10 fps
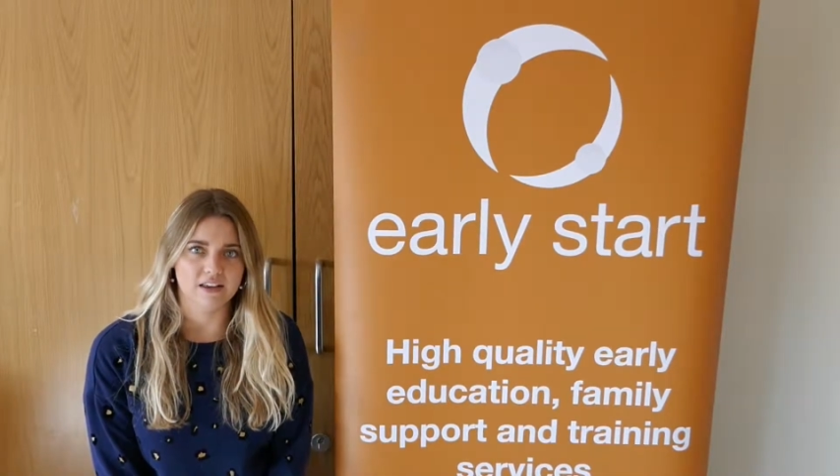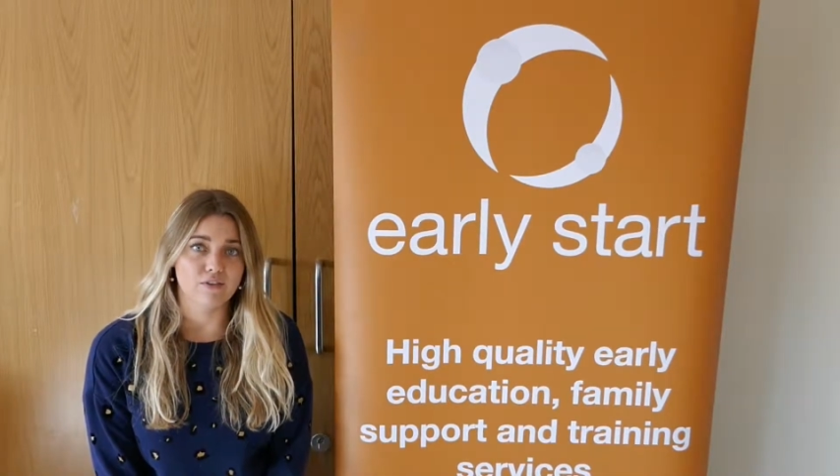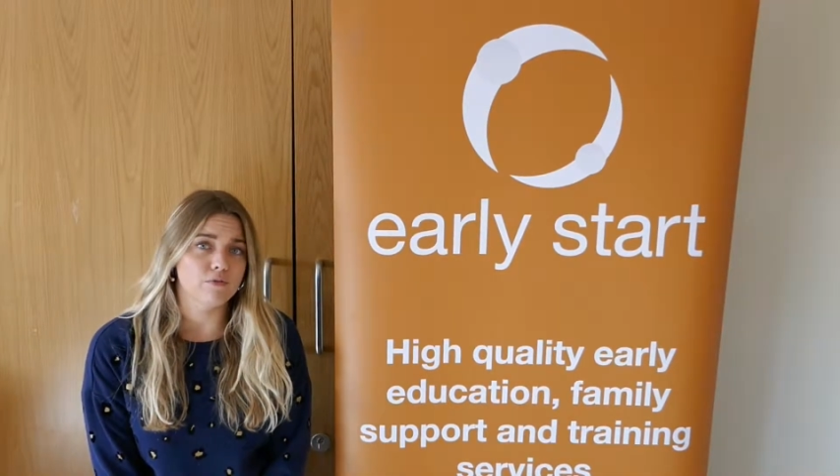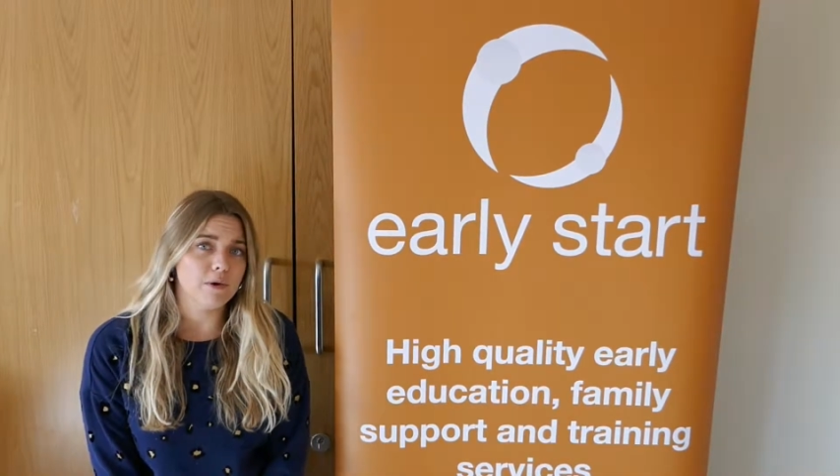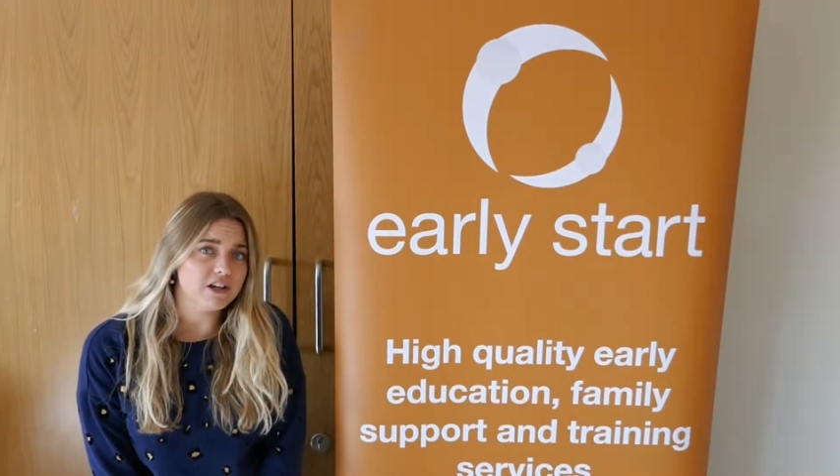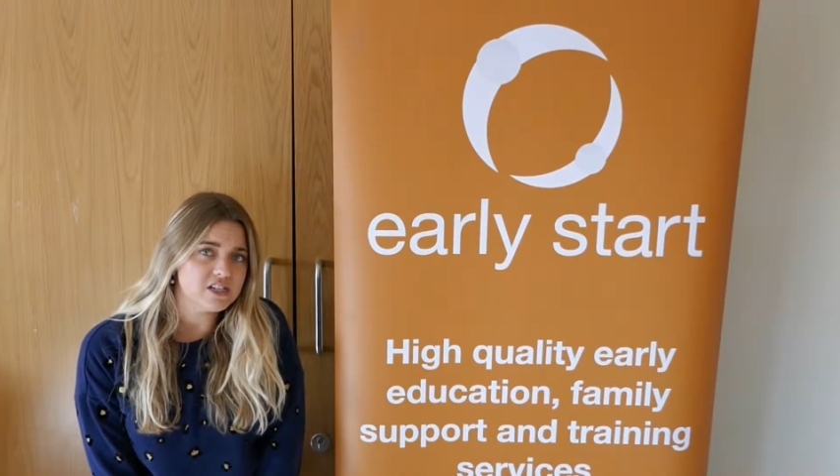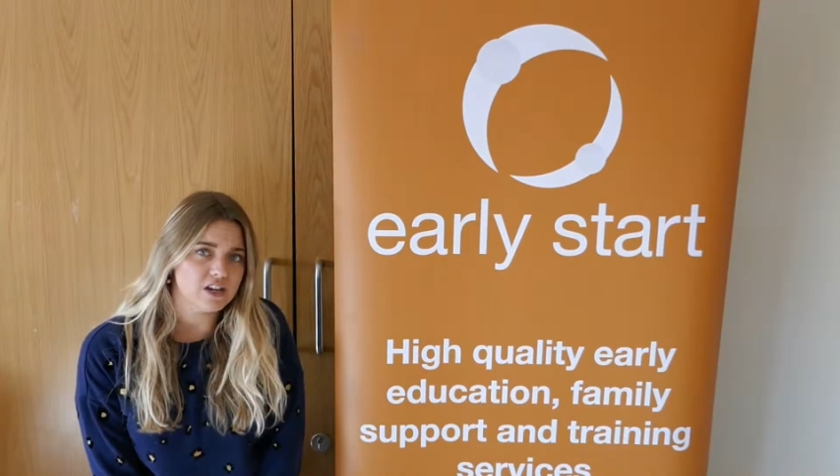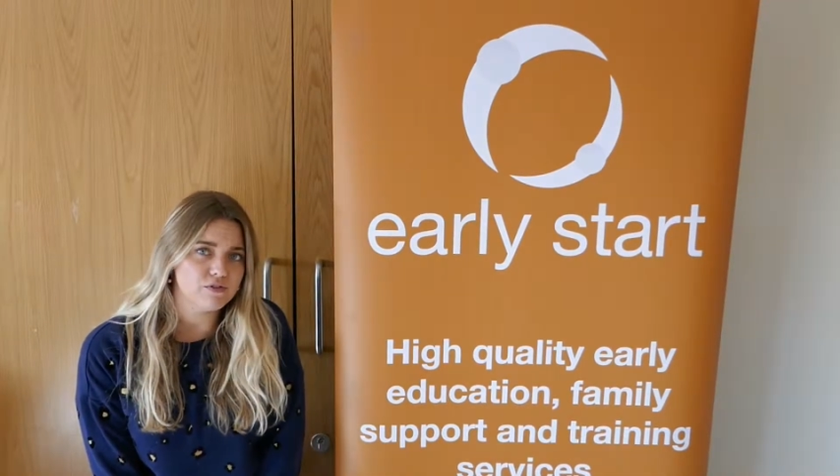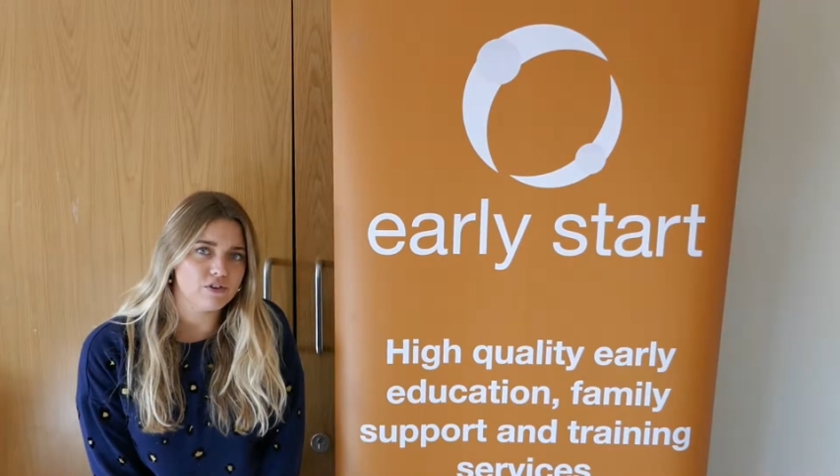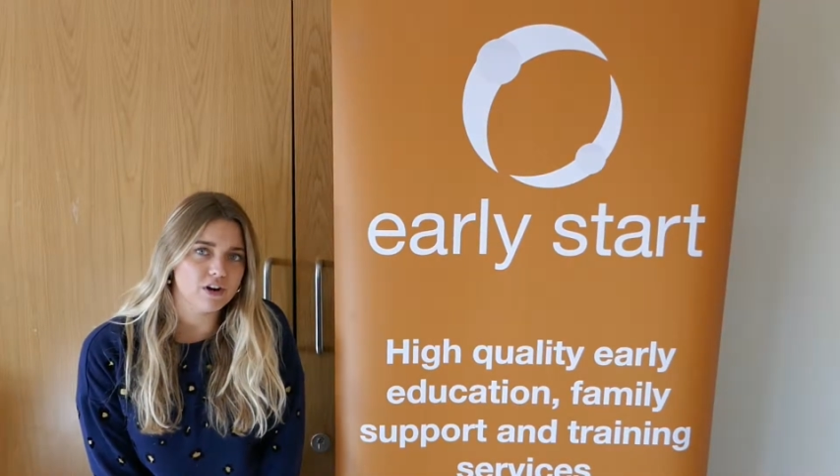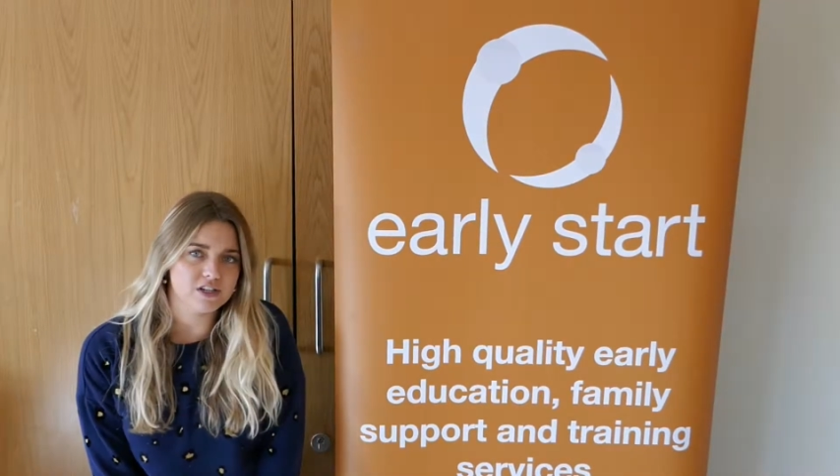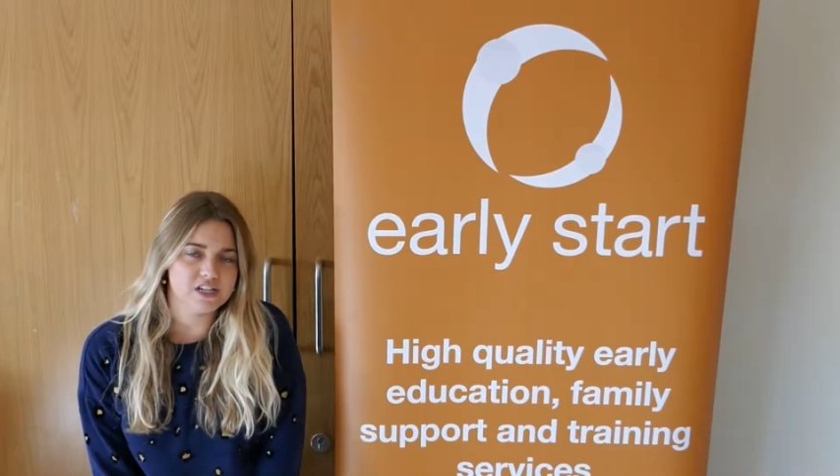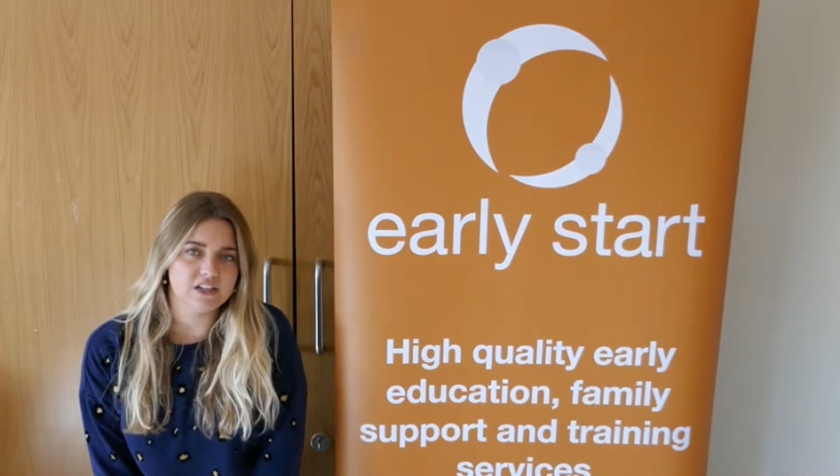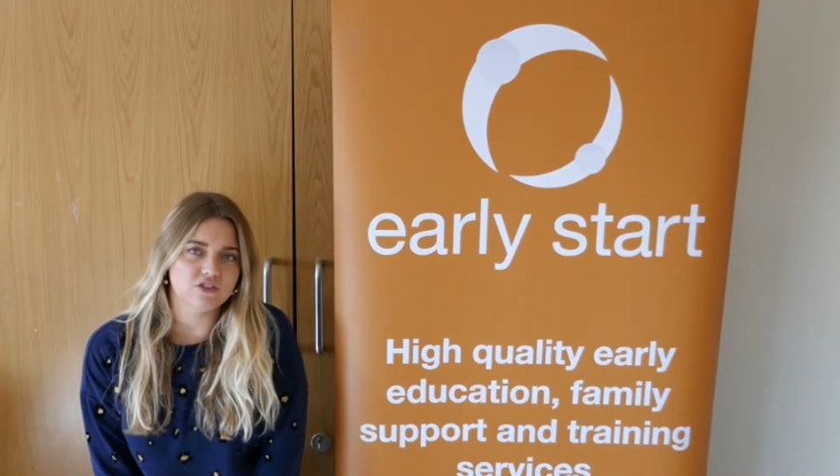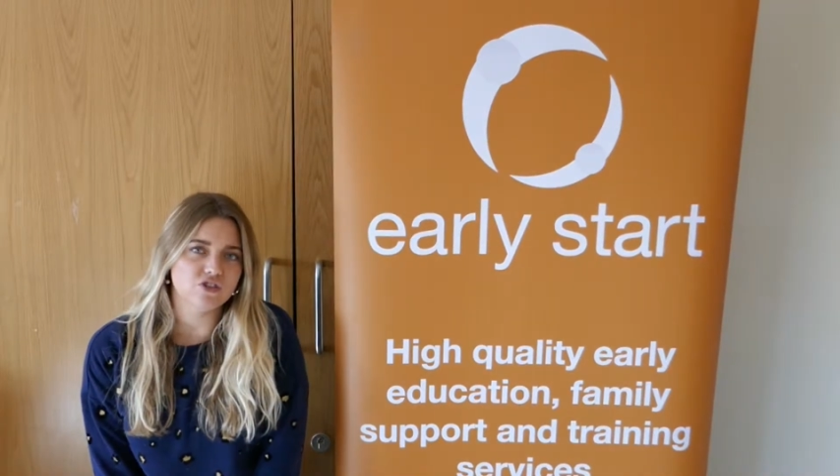If you're buying tinned varieties,